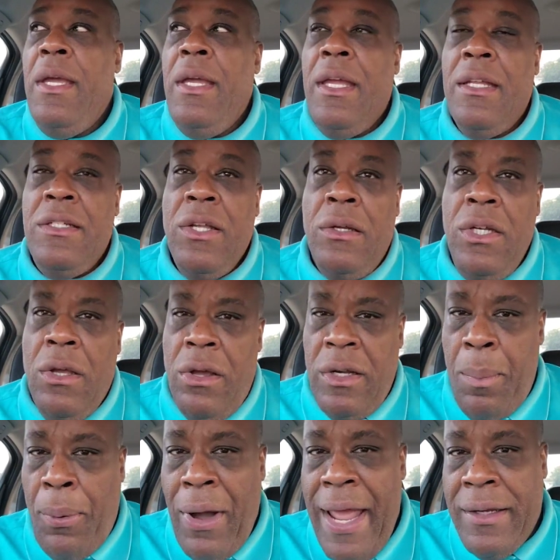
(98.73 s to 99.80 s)
And then you're
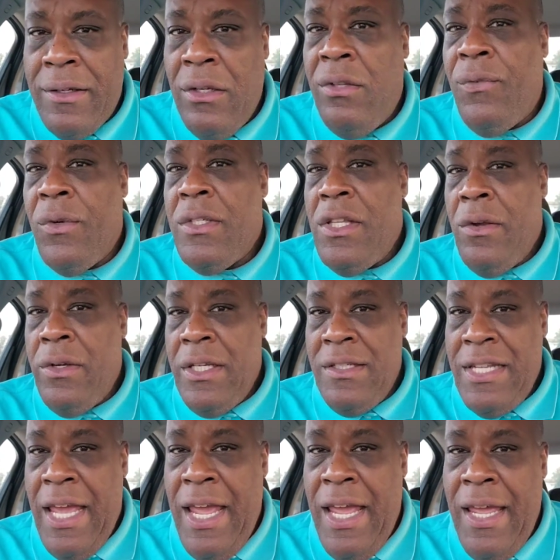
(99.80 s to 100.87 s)
going to practice for
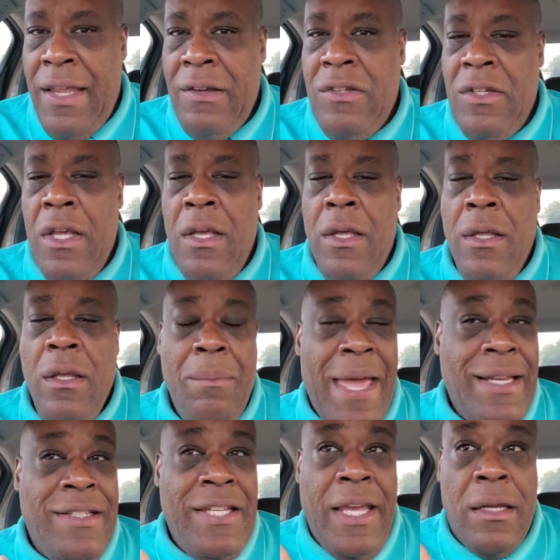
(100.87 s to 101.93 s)
30 days.
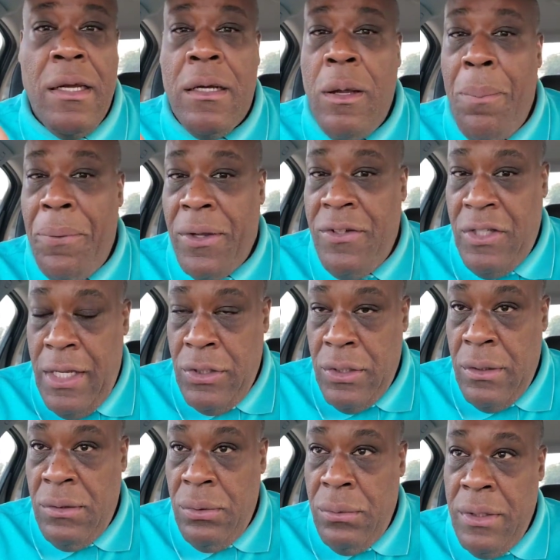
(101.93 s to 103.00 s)
You might take a couple of
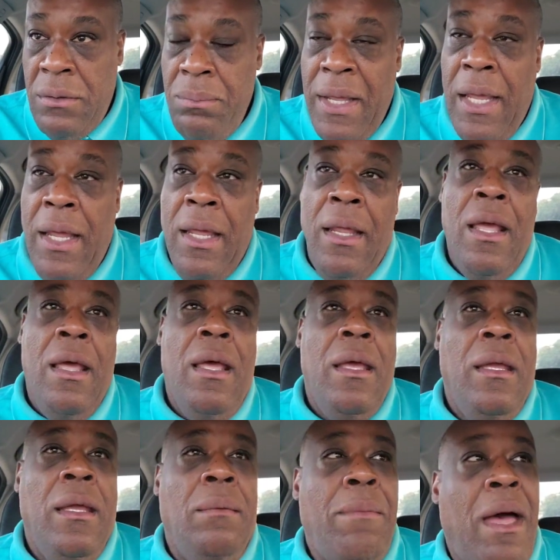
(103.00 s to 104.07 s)
sessions with me.
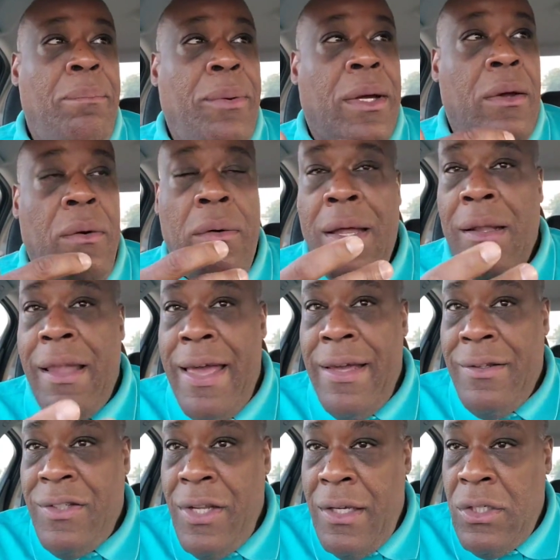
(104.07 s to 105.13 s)
You might book an
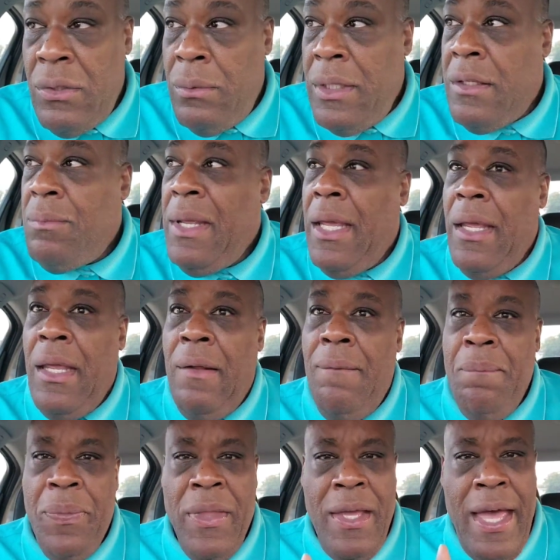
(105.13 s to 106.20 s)
online session with
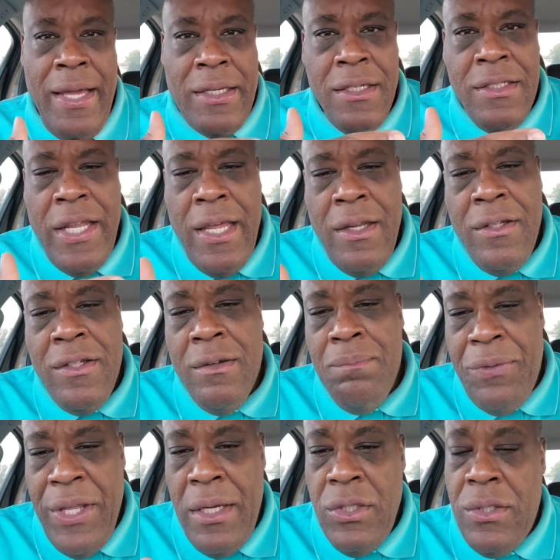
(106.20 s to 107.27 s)
me. I can tell you
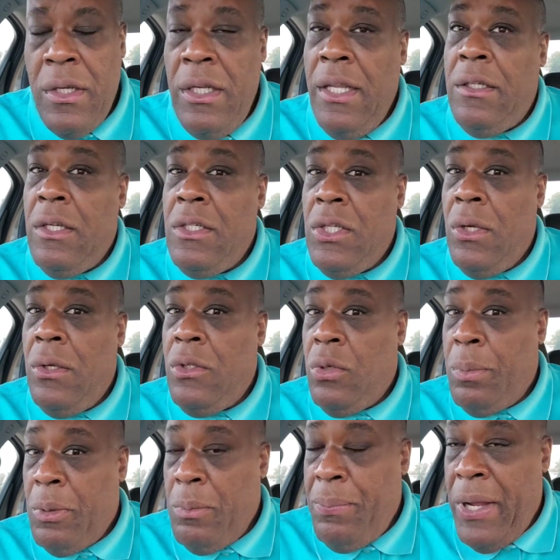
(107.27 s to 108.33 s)
some things you need to do
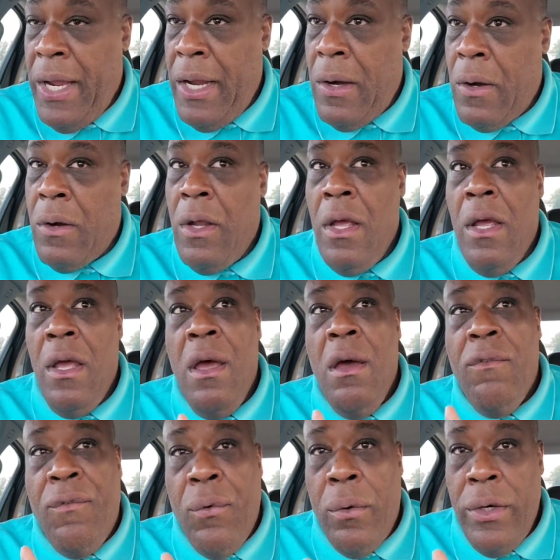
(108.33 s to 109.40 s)
to prepare
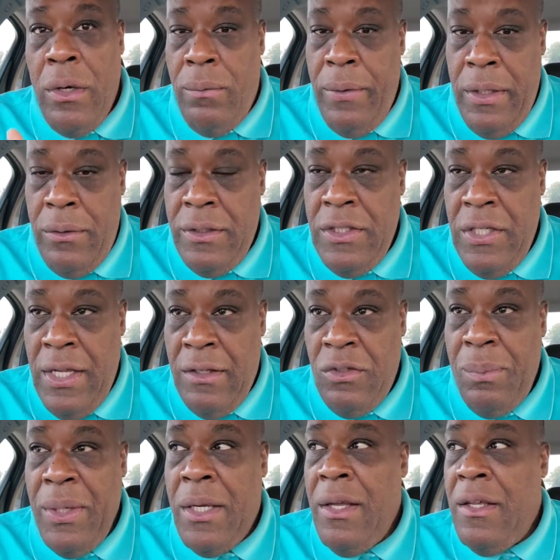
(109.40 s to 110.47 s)
for your road
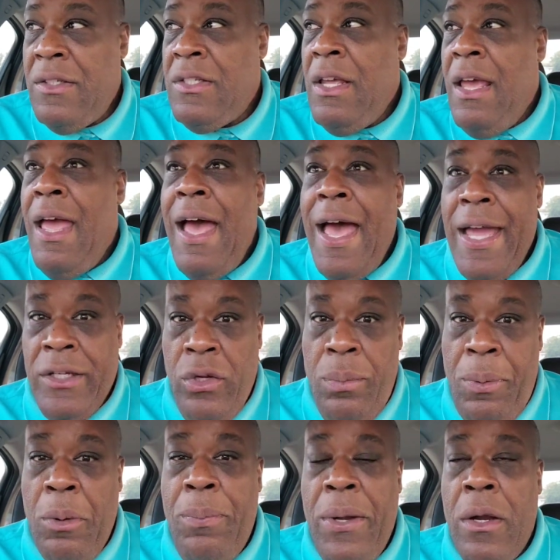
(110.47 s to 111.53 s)
test because I
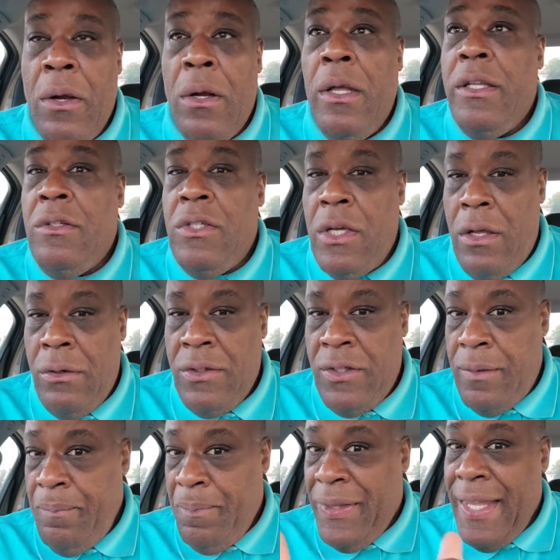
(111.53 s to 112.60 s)
do prepare
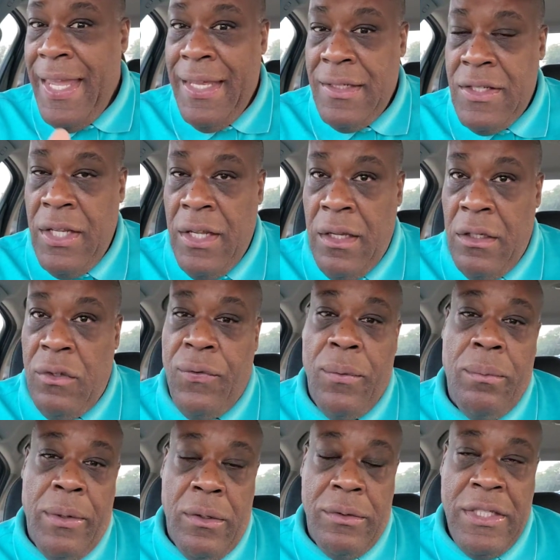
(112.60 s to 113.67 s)
adults and teens
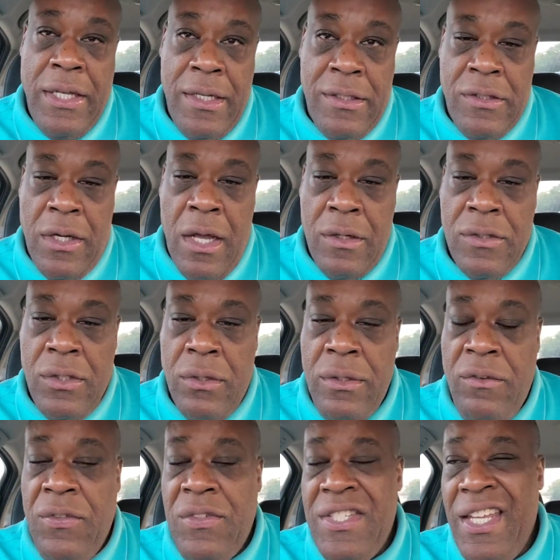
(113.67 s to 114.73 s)
for road test also.
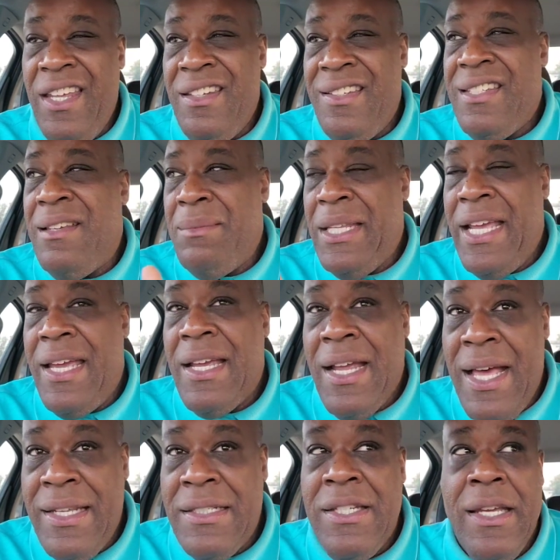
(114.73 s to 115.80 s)
You've seen some of that
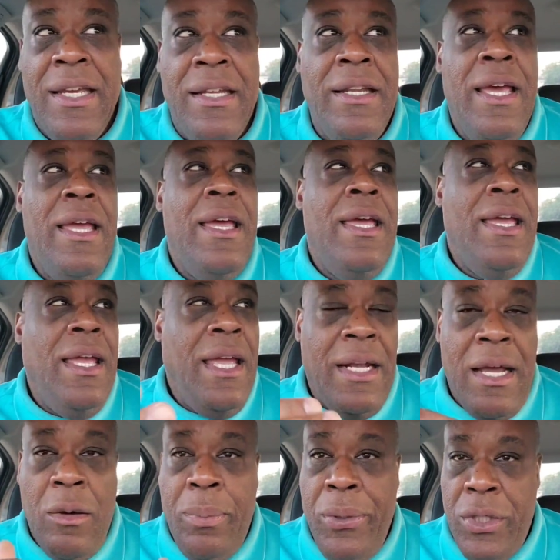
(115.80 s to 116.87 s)
content,
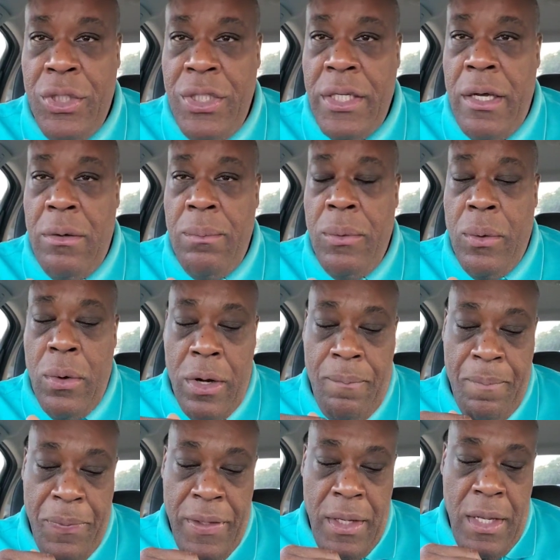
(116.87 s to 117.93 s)
and I'll push out
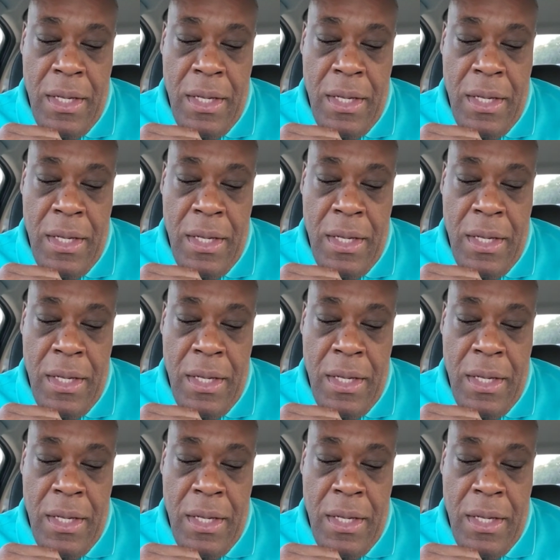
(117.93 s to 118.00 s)
more.